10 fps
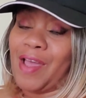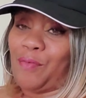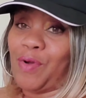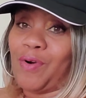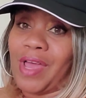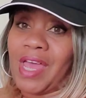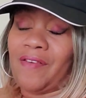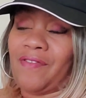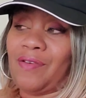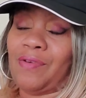And we're gonna
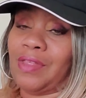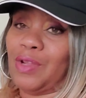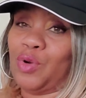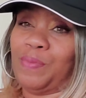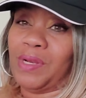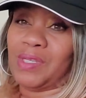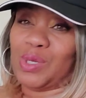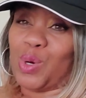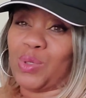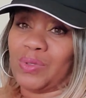have it with a little bit of
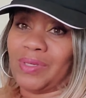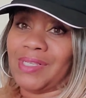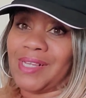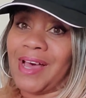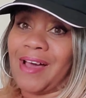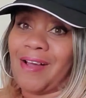sauce on the side.